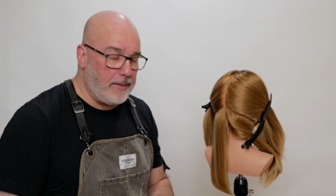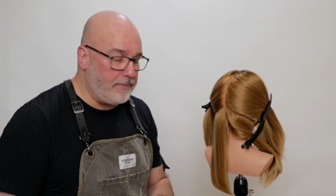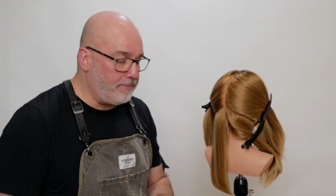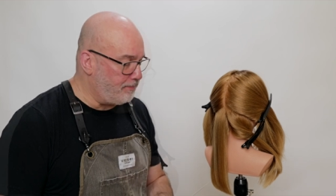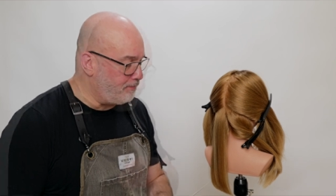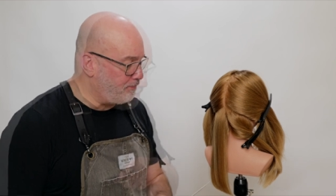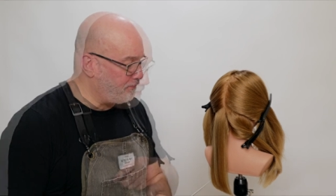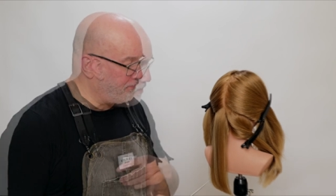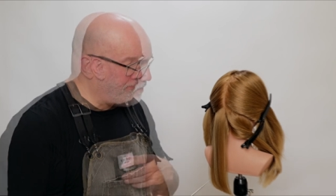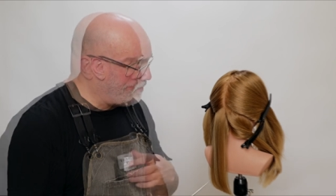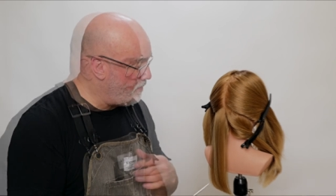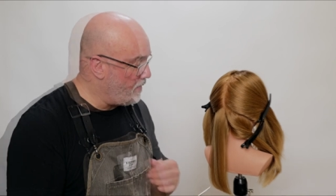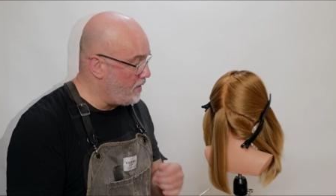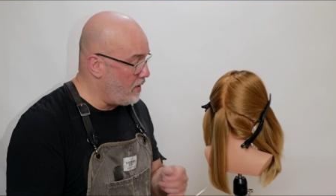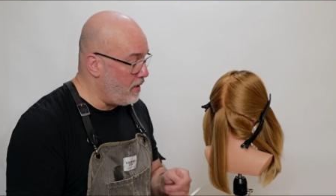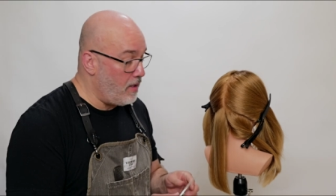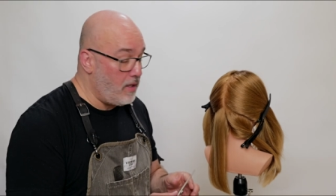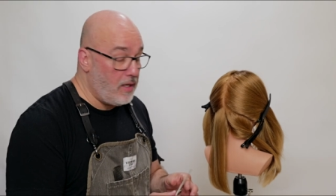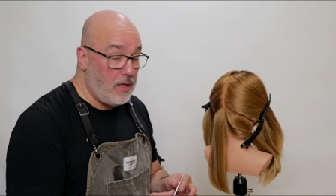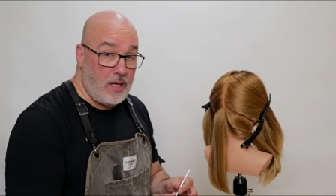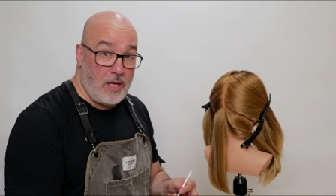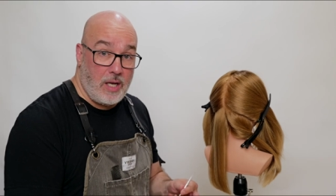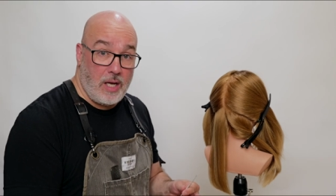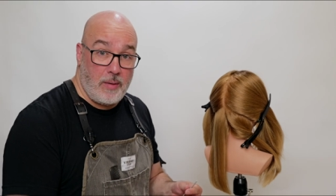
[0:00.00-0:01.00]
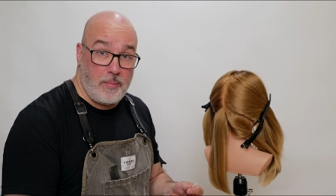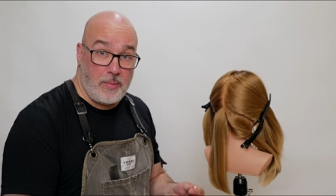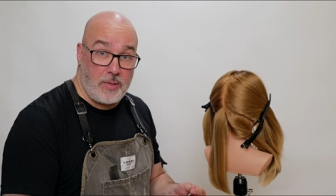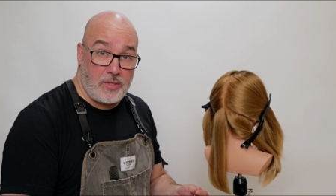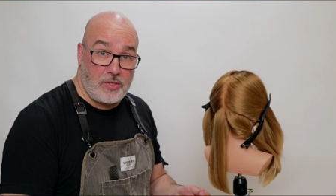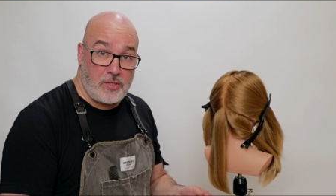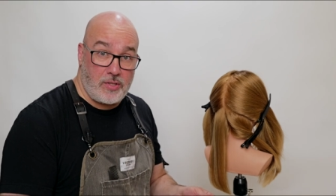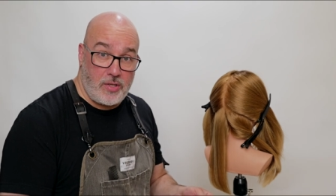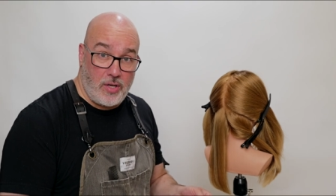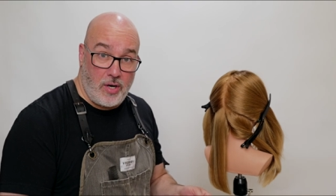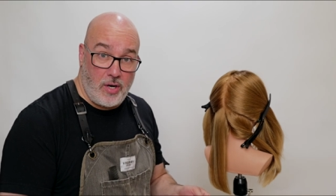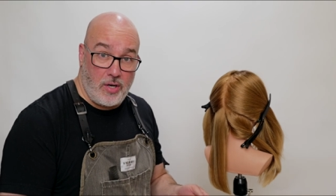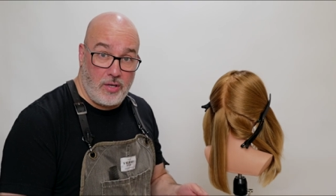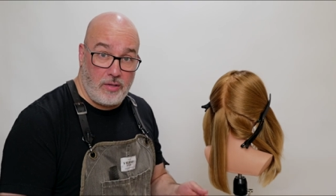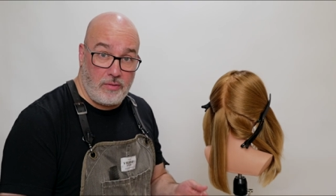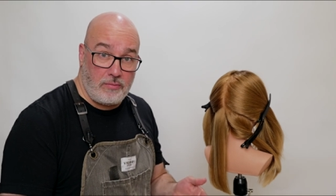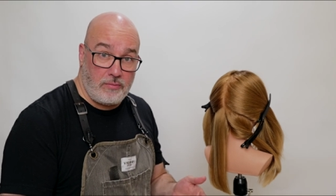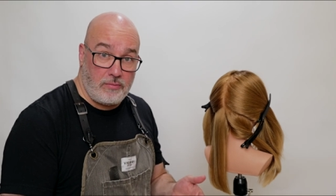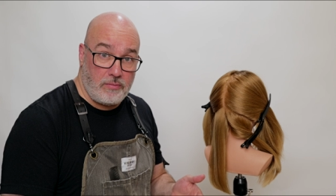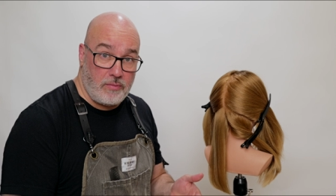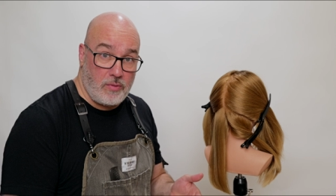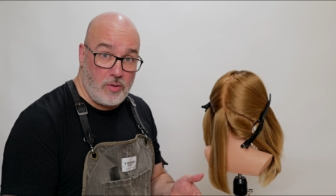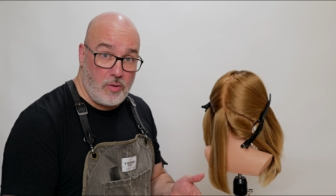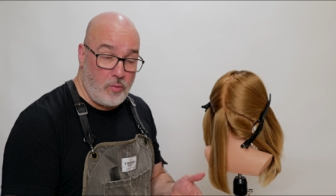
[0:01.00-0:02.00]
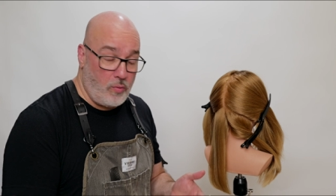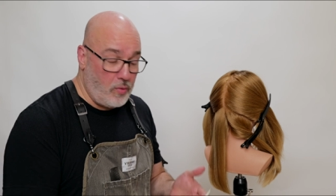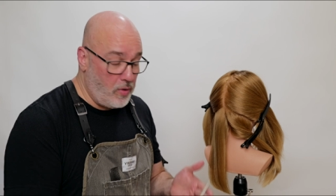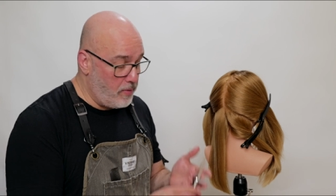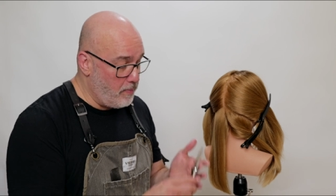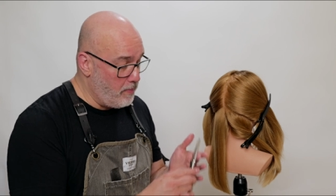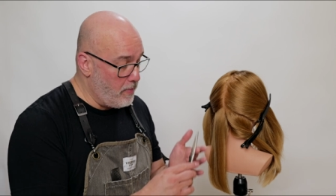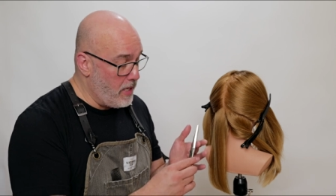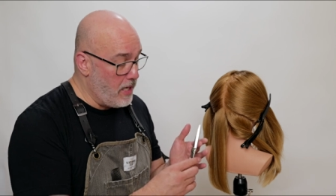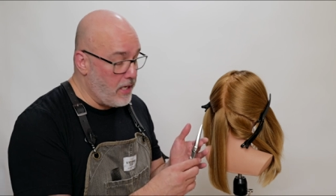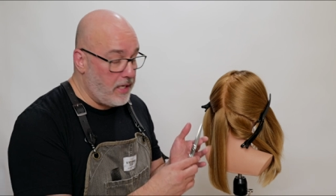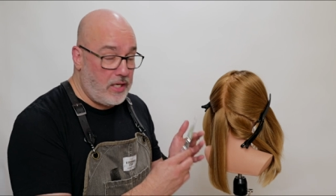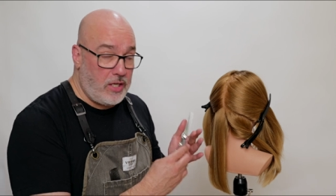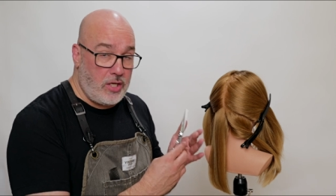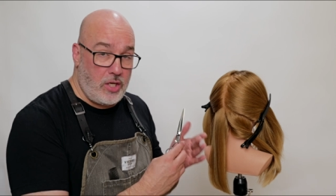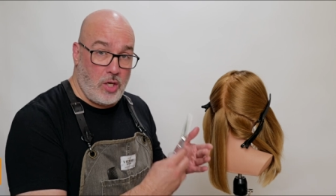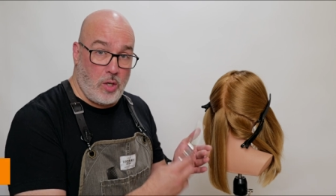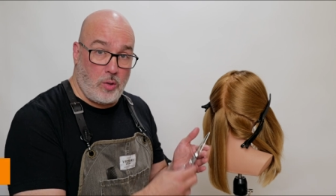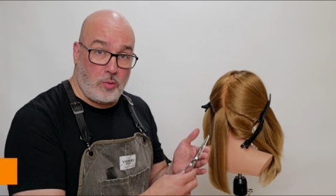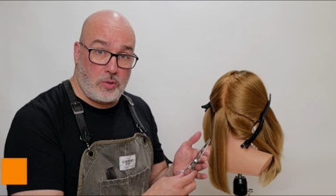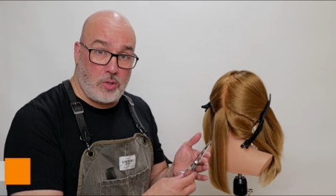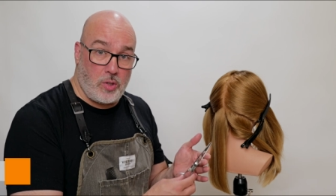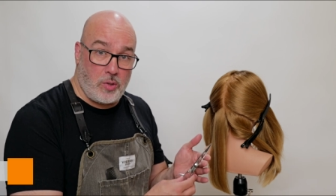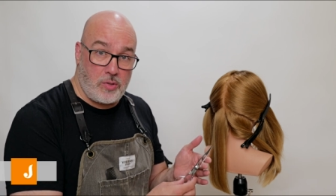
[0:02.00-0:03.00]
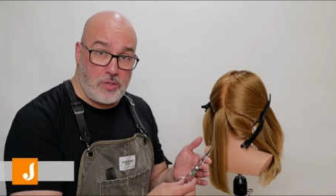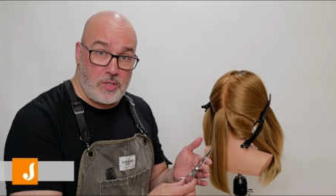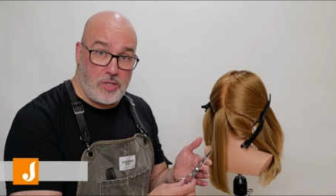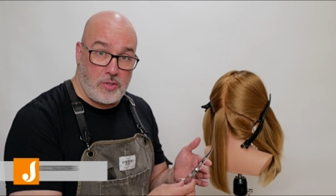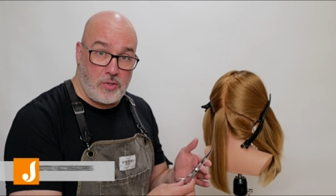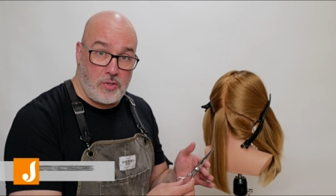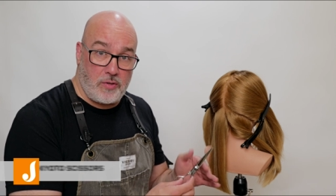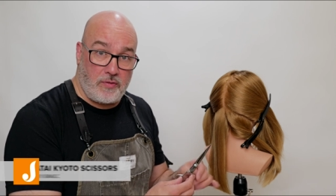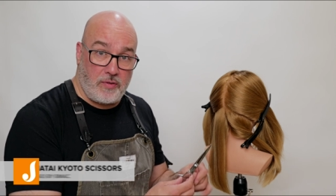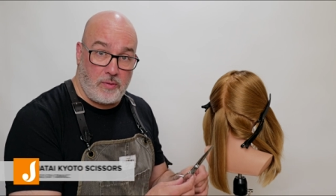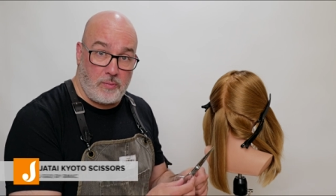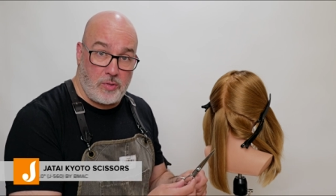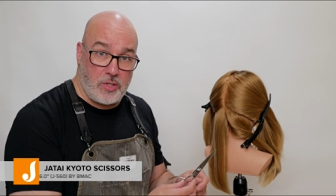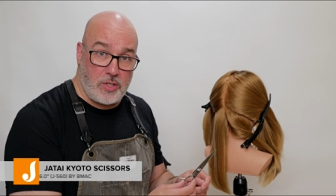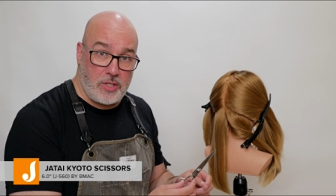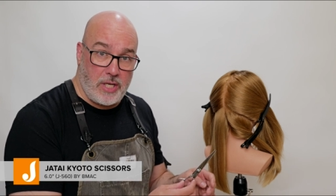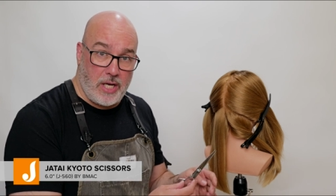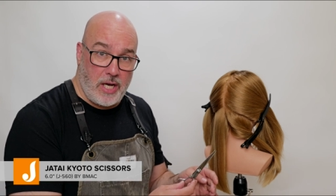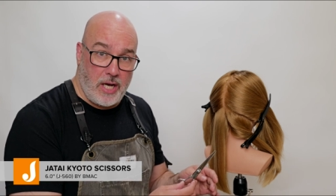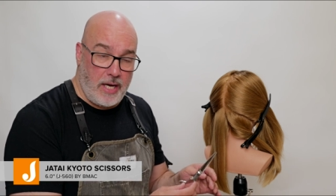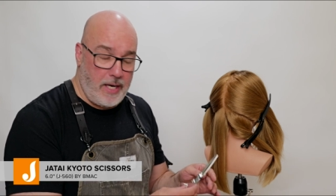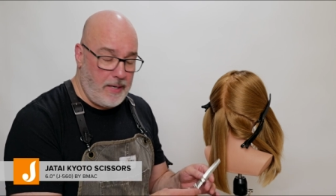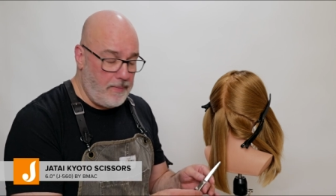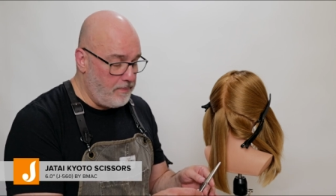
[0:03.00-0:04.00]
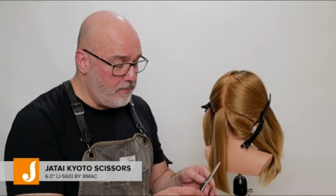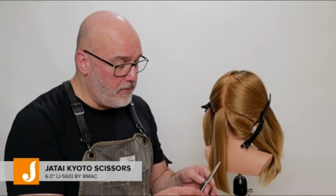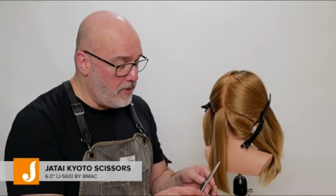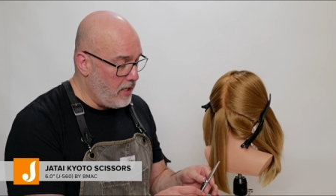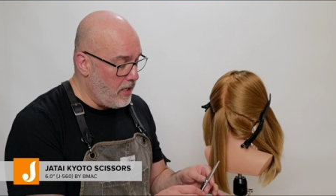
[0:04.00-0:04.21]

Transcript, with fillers: I'm going to start with my Kyoto scissor from Jatai,